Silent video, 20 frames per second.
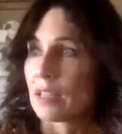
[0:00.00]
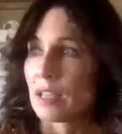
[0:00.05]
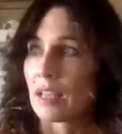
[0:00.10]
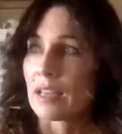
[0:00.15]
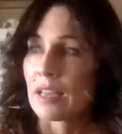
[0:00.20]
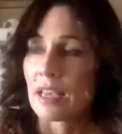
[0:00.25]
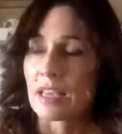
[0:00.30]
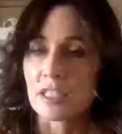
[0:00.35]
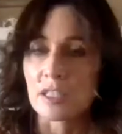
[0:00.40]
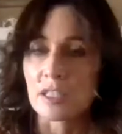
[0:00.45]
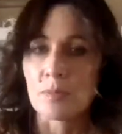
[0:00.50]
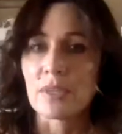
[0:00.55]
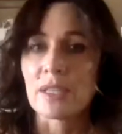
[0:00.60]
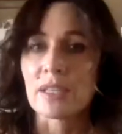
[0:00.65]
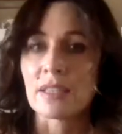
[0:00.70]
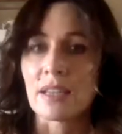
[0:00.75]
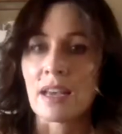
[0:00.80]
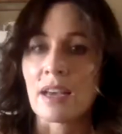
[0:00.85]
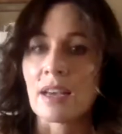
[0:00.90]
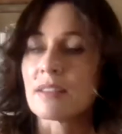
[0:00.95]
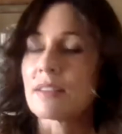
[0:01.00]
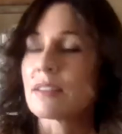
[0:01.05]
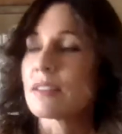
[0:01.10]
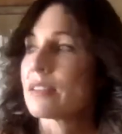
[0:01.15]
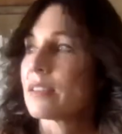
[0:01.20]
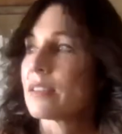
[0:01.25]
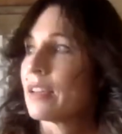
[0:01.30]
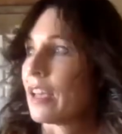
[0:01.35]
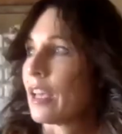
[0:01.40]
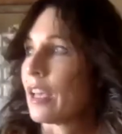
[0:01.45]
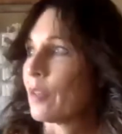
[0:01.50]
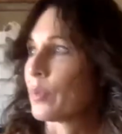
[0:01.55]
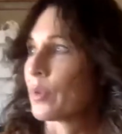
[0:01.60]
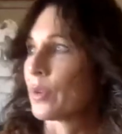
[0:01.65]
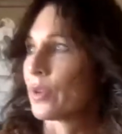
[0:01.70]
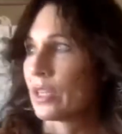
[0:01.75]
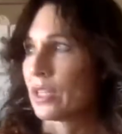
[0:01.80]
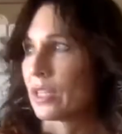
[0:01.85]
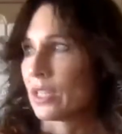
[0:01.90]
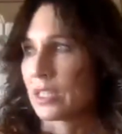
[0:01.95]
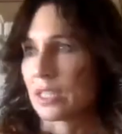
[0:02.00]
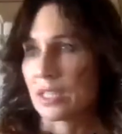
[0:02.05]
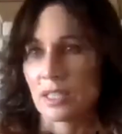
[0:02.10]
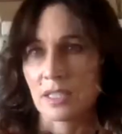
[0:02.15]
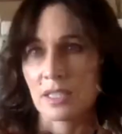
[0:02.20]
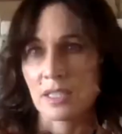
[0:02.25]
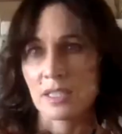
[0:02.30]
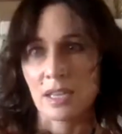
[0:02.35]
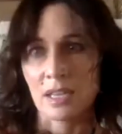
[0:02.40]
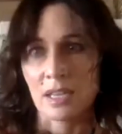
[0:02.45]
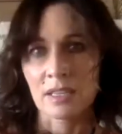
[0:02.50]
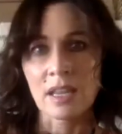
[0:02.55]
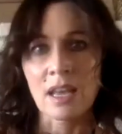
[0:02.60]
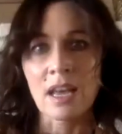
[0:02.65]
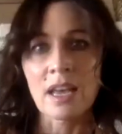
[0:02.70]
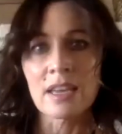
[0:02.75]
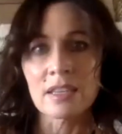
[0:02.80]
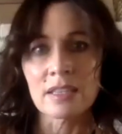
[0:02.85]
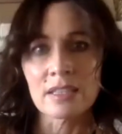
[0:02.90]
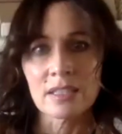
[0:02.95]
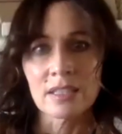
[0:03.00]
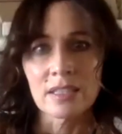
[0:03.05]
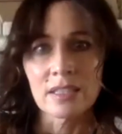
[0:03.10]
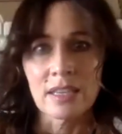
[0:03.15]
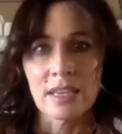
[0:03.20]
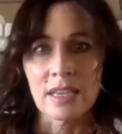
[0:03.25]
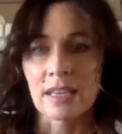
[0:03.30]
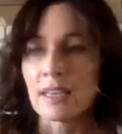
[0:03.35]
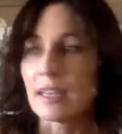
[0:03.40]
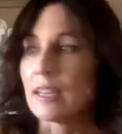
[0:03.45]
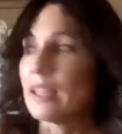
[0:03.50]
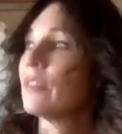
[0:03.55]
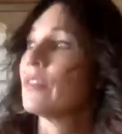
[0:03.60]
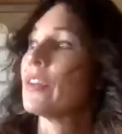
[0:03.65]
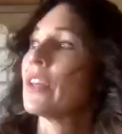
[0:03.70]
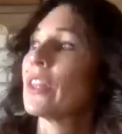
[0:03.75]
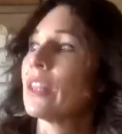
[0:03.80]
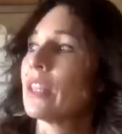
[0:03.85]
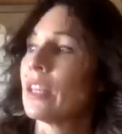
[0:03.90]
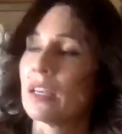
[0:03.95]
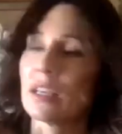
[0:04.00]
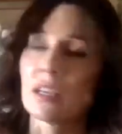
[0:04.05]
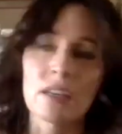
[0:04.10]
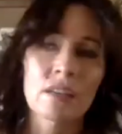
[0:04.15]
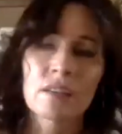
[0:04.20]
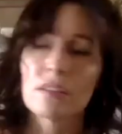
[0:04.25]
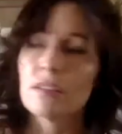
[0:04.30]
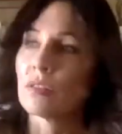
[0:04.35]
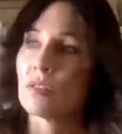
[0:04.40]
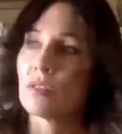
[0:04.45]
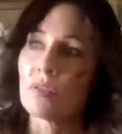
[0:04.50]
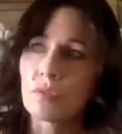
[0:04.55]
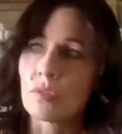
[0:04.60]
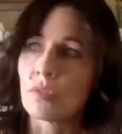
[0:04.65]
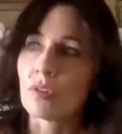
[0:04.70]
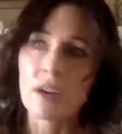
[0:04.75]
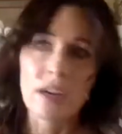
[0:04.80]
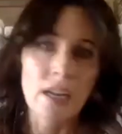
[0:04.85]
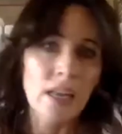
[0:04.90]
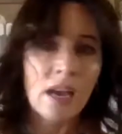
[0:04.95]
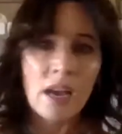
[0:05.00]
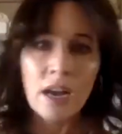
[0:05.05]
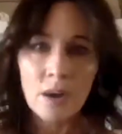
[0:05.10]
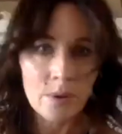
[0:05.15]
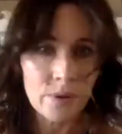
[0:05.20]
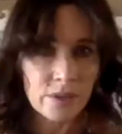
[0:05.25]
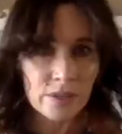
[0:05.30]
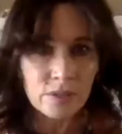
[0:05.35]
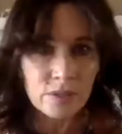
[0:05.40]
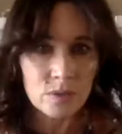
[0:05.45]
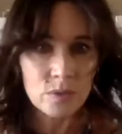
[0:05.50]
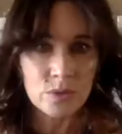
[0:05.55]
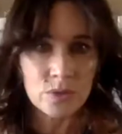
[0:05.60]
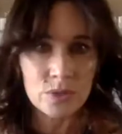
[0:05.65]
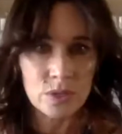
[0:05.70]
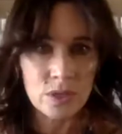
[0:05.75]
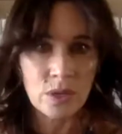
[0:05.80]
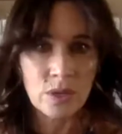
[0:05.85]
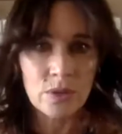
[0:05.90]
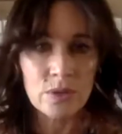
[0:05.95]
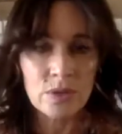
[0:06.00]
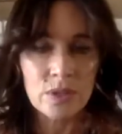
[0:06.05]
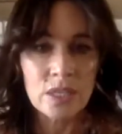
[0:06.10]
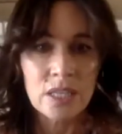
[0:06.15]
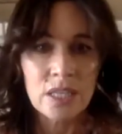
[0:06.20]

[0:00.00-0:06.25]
It has to be glass, and put it into the sunlight and leave it there for an hour or so.